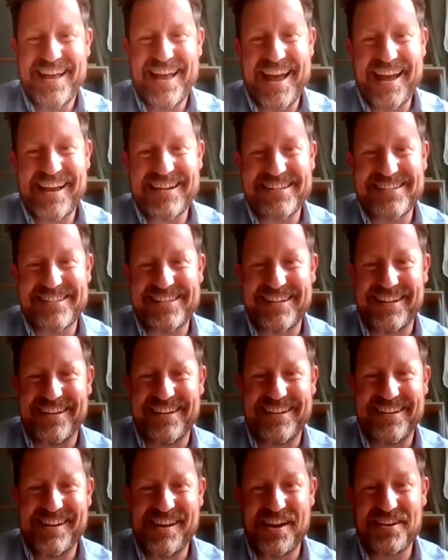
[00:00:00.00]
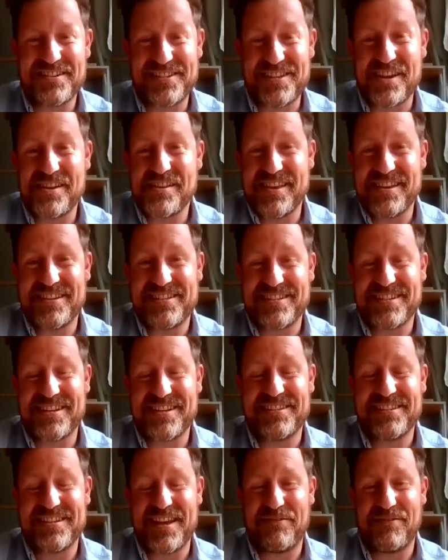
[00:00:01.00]
Excellent. Oh, so this
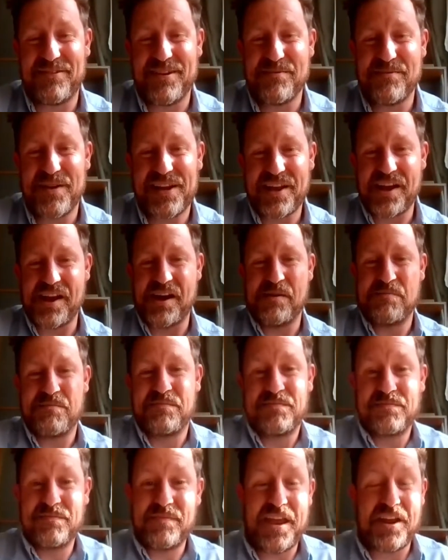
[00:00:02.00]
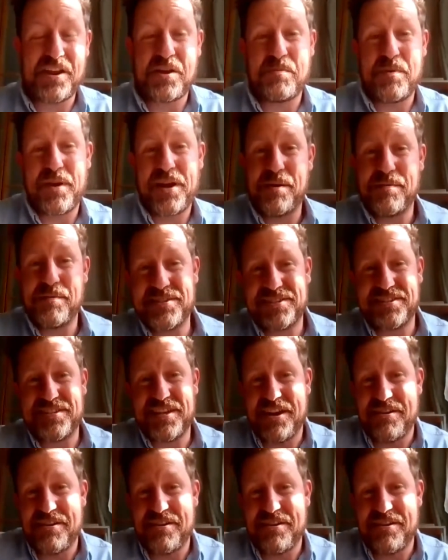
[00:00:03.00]
could definitely become a